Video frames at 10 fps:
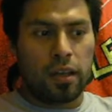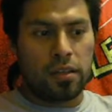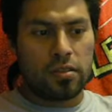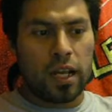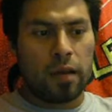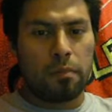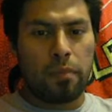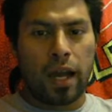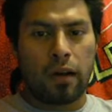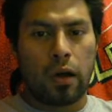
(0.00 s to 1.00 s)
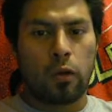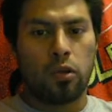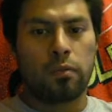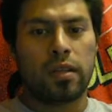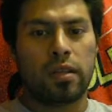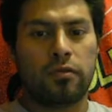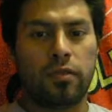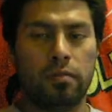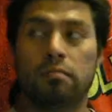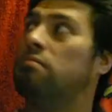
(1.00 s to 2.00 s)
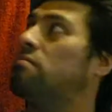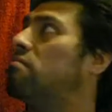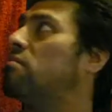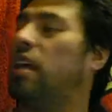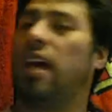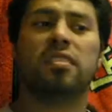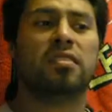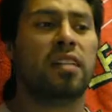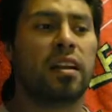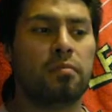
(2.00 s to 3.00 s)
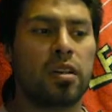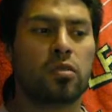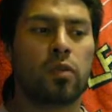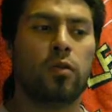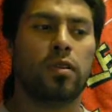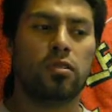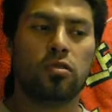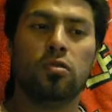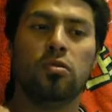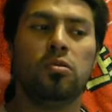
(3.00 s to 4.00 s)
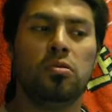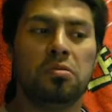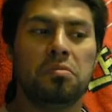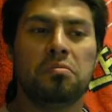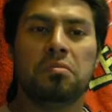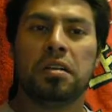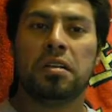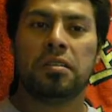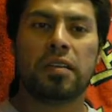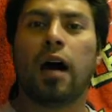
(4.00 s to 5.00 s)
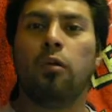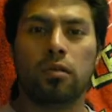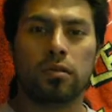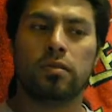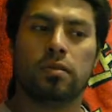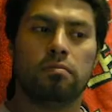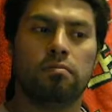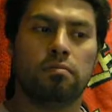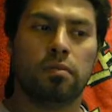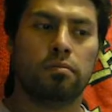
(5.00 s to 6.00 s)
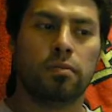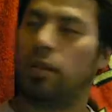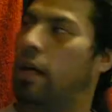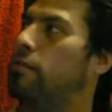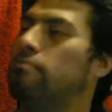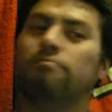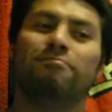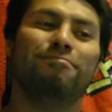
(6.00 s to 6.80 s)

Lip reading: Each time the background will be different. Today I just decided to mess around with two towels. You like them?